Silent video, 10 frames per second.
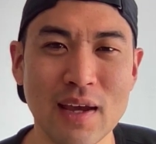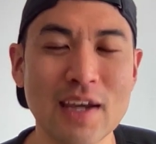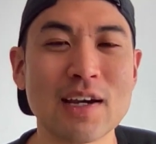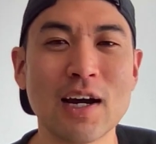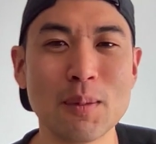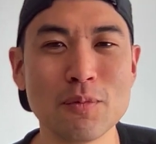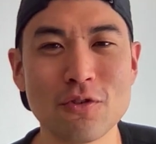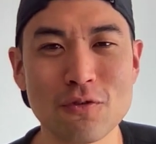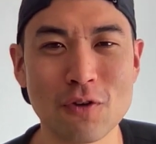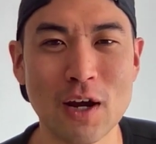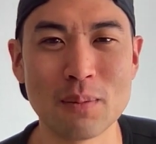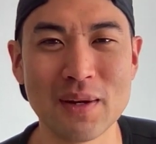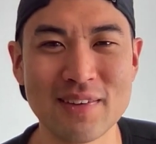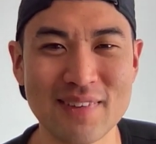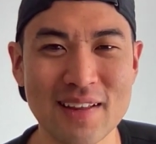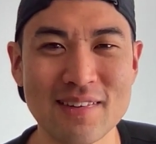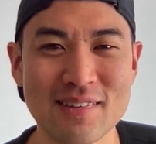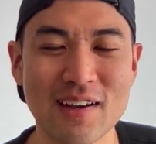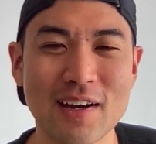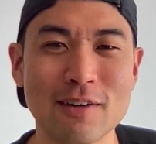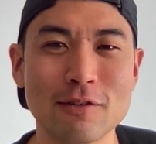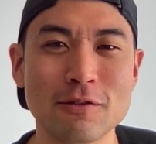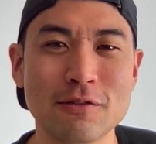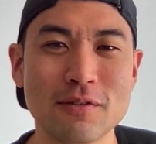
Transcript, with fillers: It comes from a sense of